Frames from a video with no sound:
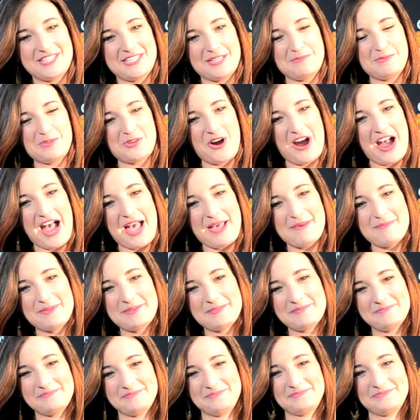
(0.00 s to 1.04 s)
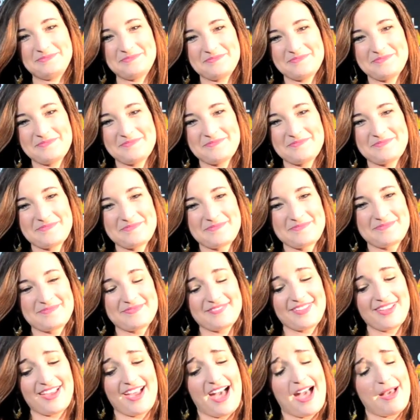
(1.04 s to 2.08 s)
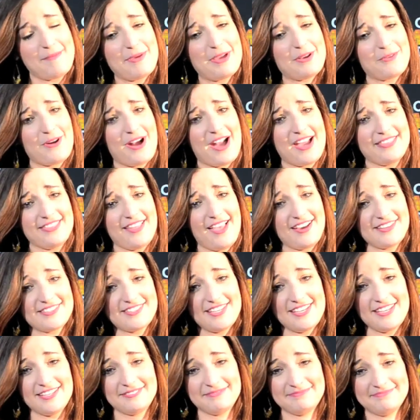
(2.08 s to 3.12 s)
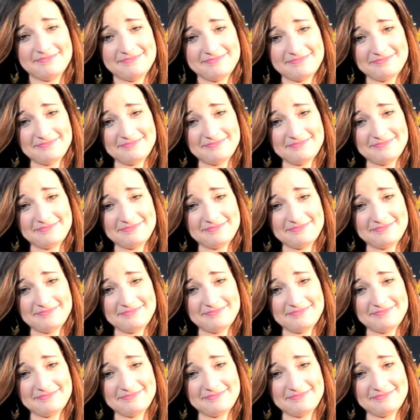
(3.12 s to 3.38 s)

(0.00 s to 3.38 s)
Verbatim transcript: subscribe. I'm at Ryan Lochte.